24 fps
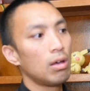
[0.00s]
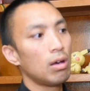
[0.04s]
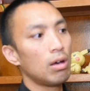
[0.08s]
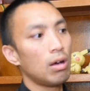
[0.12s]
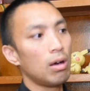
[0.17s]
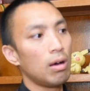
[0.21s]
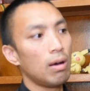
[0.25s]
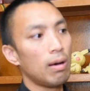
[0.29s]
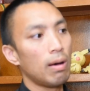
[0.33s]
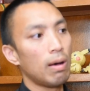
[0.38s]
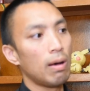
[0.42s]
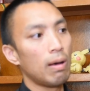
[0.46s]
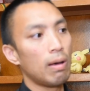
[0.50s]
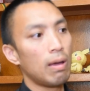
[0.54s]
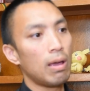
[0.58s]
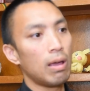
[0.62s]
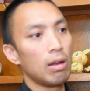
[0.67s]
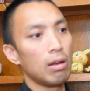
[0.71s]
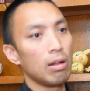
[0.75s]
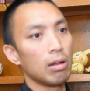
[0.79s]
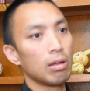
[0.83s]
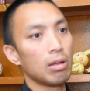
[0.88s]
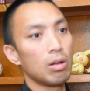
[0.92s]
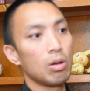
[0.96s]

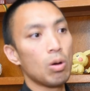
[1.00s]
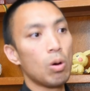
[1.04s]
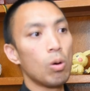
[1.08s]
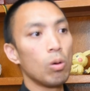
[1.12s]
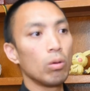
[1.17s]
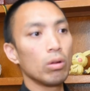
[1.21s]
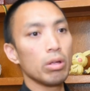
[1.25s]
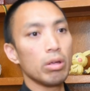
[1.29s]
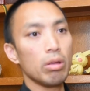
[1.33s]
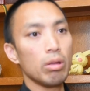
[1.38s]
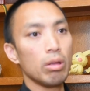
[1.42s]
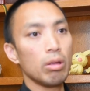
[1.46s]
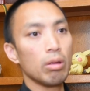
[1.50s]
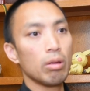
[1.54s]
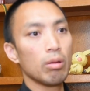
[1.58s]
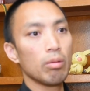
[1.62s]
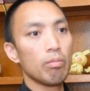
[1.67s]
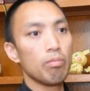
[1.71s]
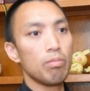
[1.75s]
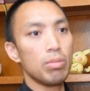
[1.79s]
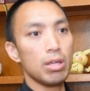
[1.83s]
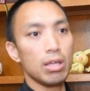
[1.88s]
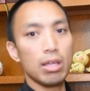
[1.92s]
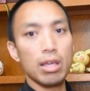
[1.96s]
And it can only
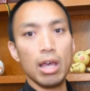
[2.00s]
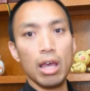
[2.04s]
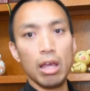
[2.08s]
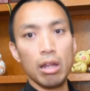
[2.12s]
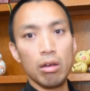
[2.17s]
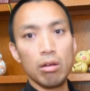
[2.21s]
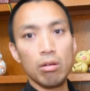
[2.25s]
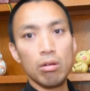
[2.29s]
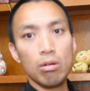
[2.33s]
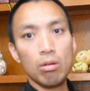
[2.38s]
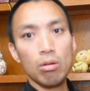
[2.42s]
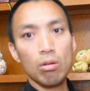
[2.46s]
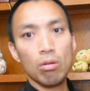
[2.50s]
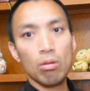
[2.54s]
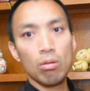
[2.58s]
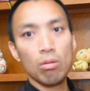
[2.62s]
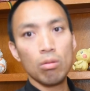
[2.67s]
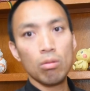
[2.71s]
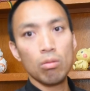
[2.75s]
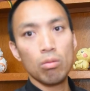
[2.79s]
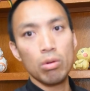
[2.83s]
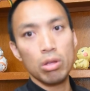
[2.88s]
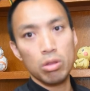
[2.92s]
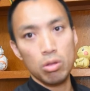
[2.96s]
begin
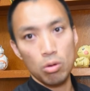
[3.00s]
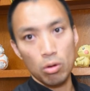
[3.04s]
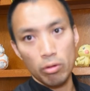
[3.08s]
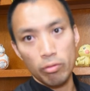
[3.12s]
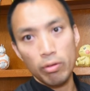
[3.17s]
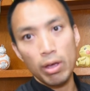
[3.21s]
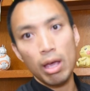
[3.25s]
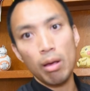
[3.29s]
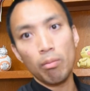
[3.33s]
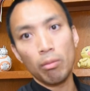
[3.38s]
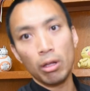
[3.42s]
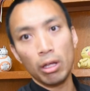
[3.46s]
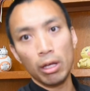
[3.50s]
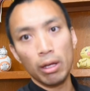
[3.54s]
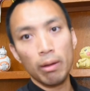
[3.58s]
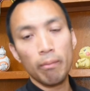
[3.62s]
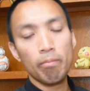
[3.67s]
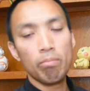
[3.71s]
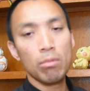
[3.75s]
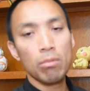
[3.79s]
with your family.